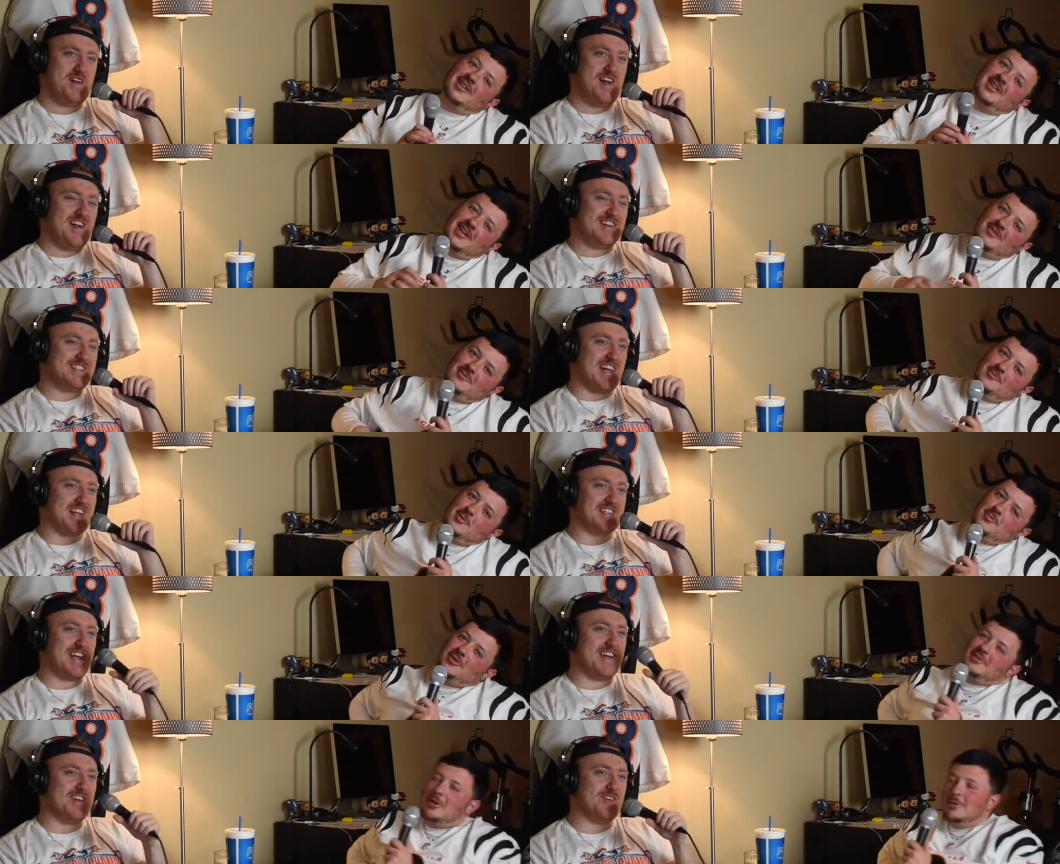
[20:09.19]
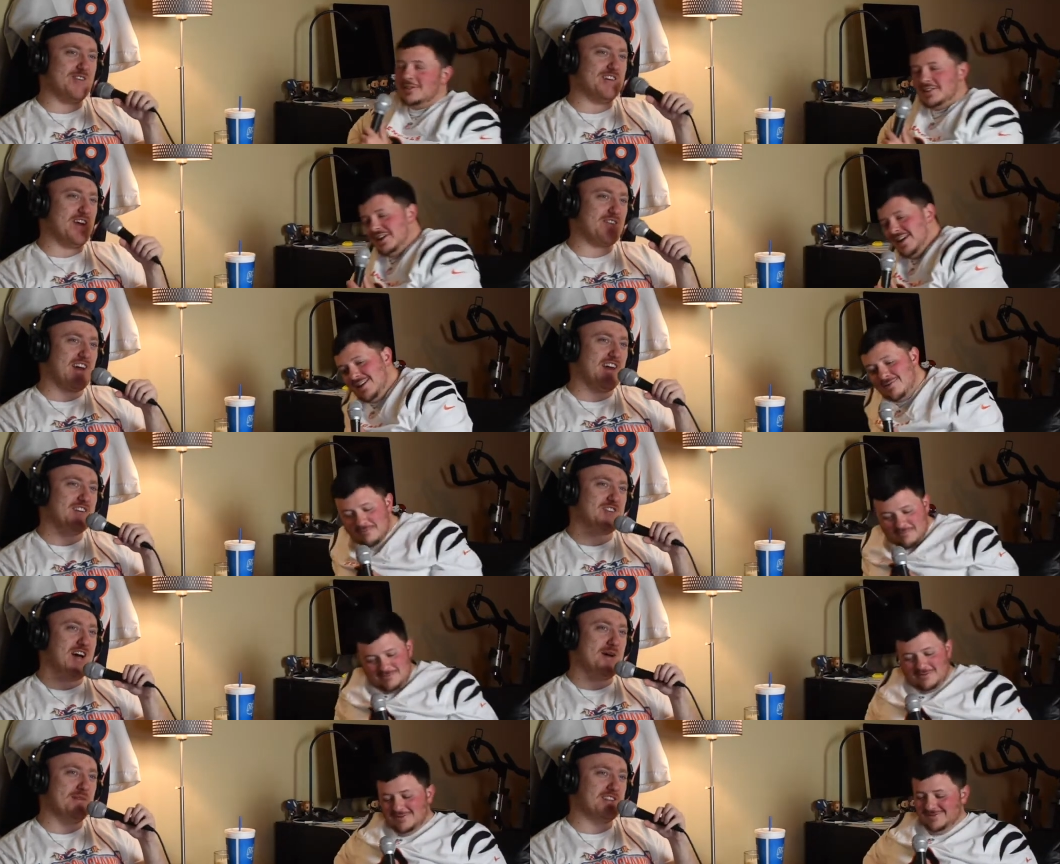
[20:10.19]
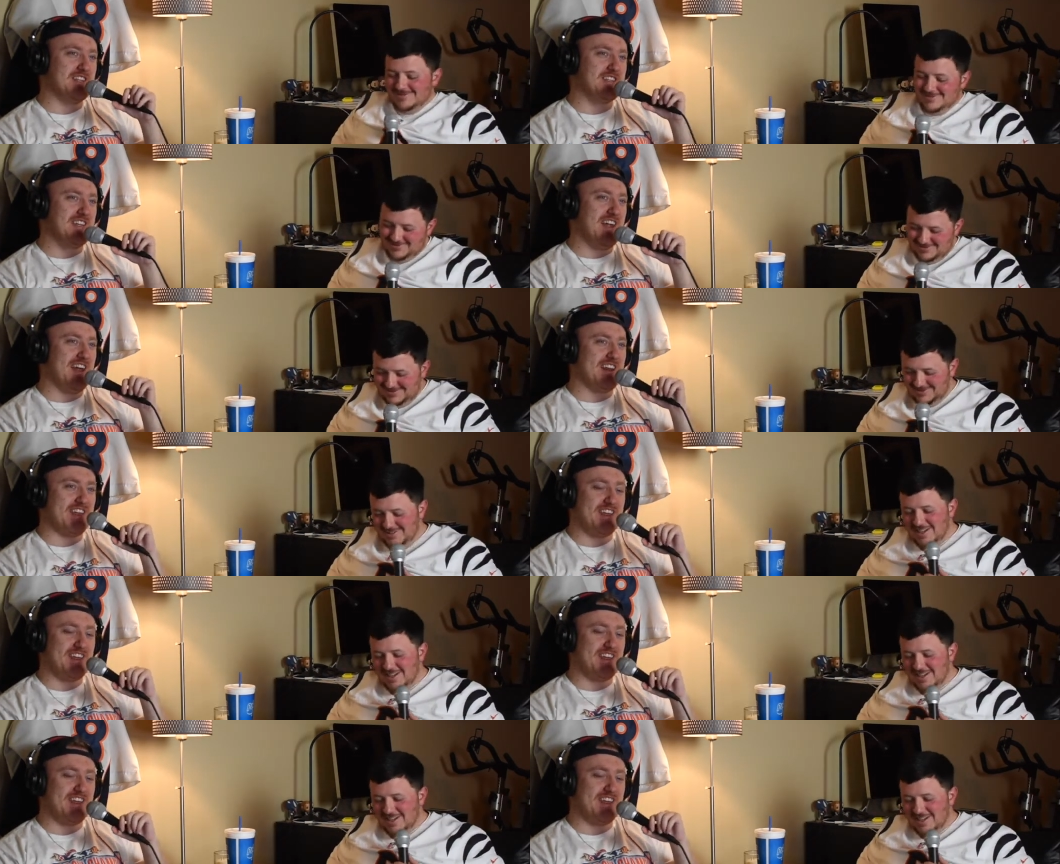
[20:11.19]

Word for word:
Speaker 1: You can't even Zac Taylor wouldn't have got a job in Cincinnati.